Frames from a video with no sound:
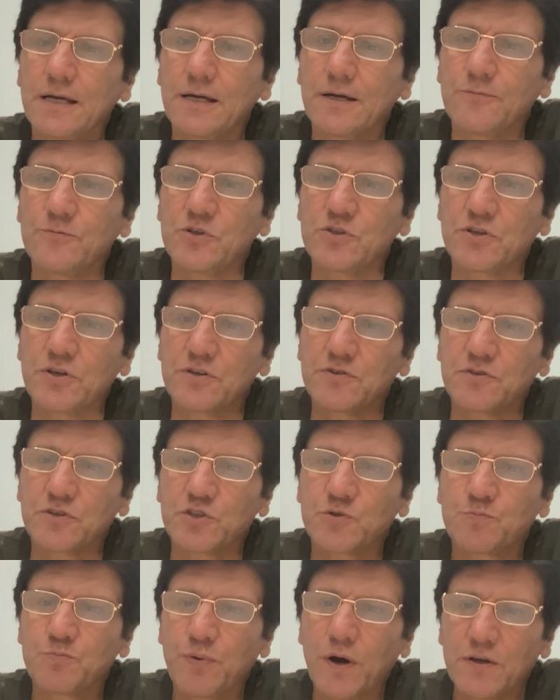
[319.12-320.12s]
which is
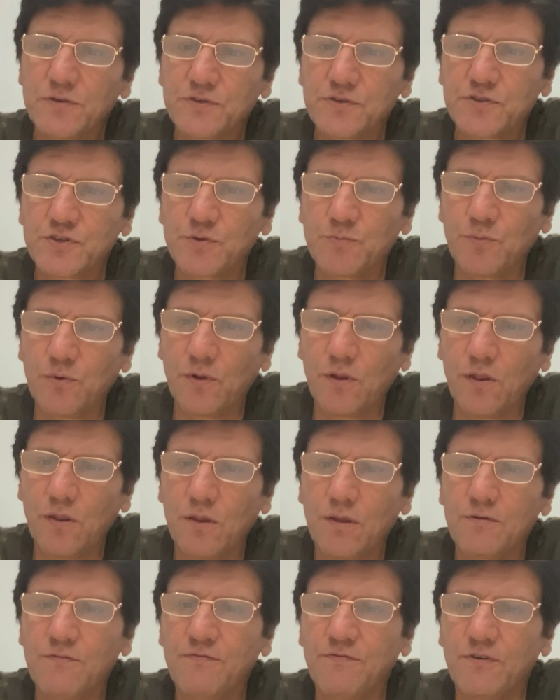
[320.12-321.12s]
responsible
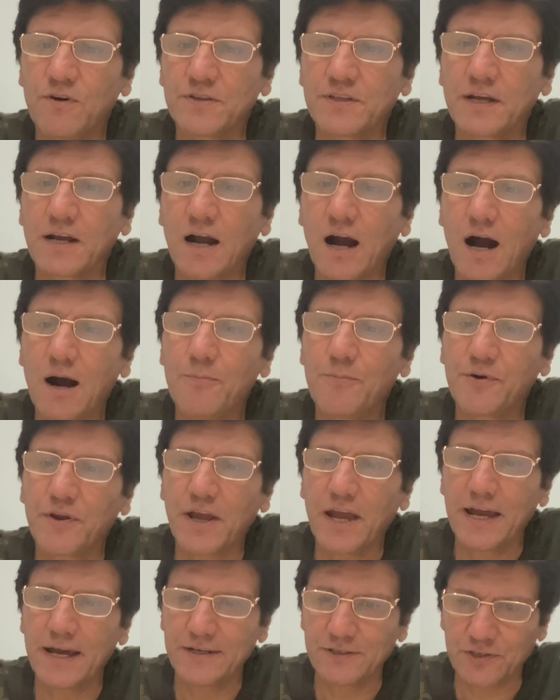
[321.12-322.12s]
for the
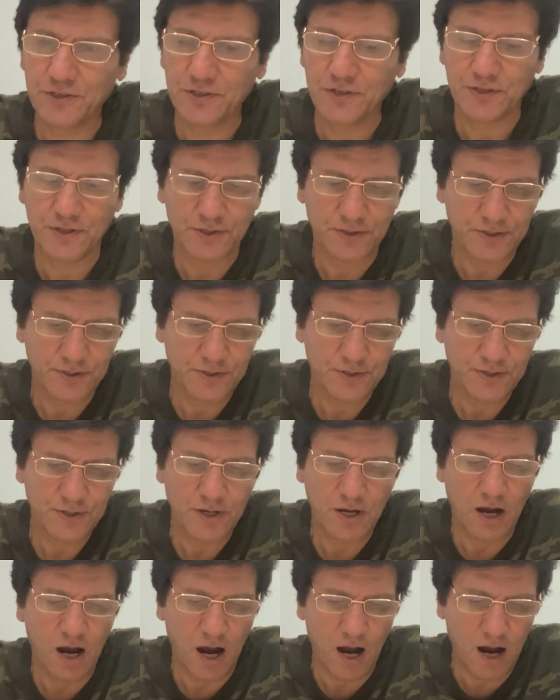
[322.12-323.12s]
comprehension
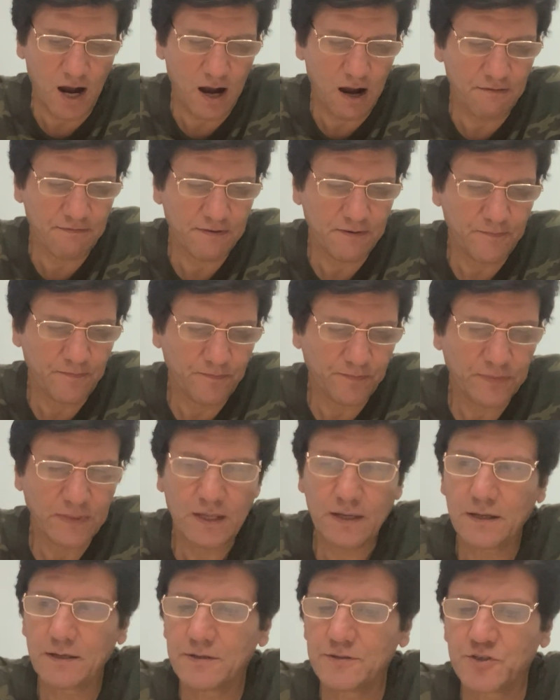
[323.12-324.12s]
of
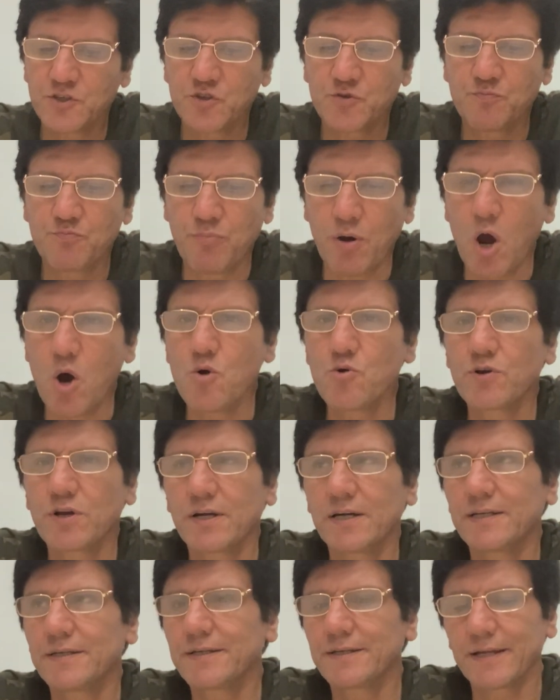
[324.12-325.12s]

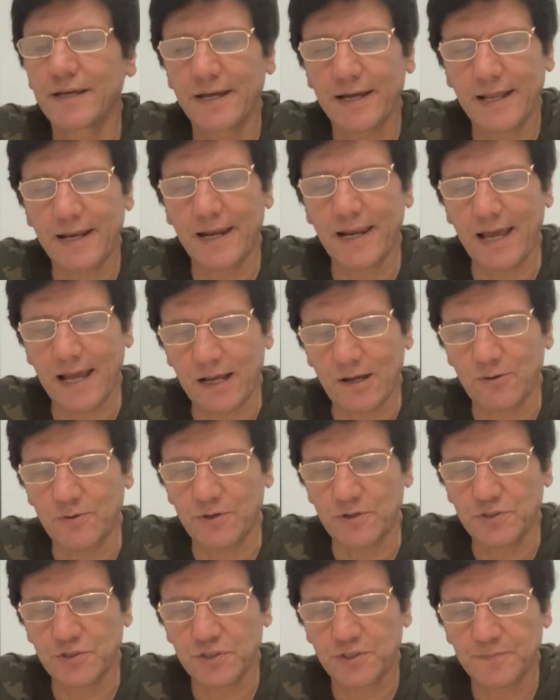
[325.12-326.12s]
spoken
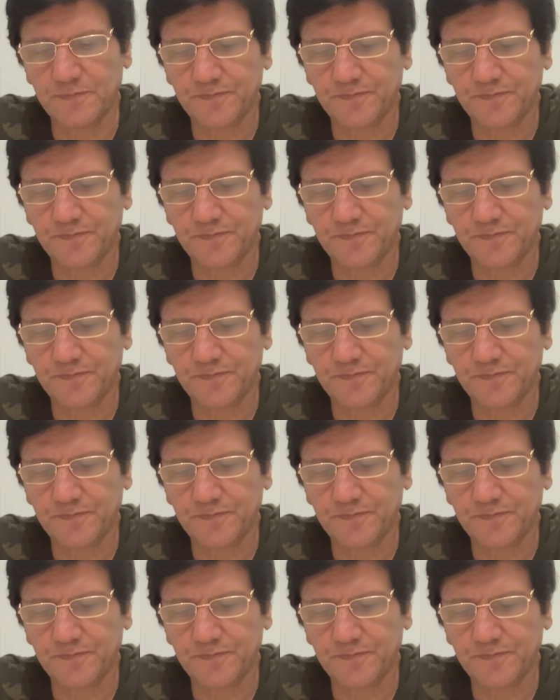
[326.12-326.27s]
language.